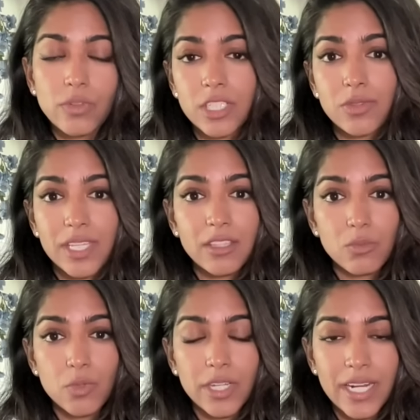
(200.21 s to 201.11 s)
Do you
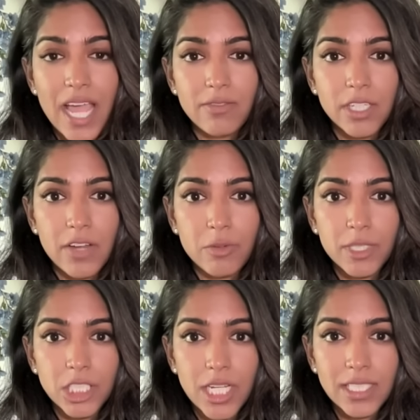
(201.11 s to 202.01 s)
think we're going to have a
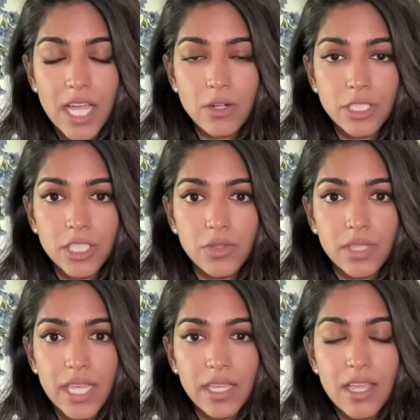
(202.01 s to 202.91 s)
government shutdown, or do you
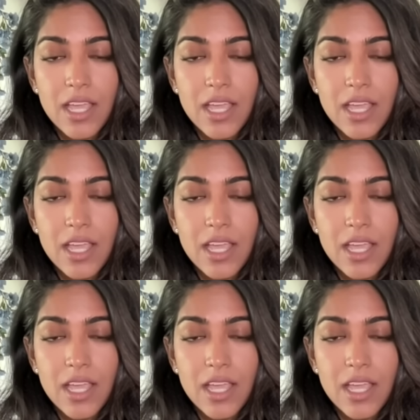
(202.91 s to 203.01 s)
think